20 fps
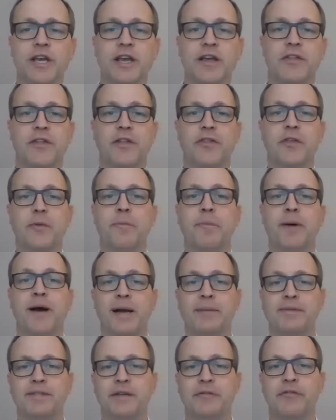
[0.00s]
that the
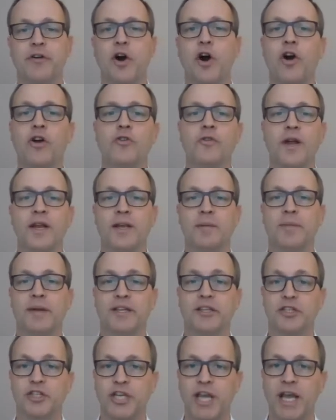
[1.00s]
pipes have already
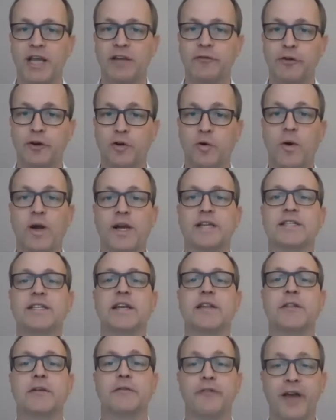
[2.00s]
been checked for quality
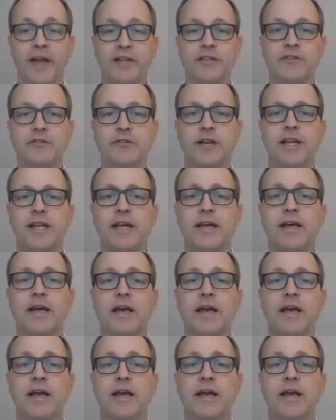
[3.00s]
in the factory,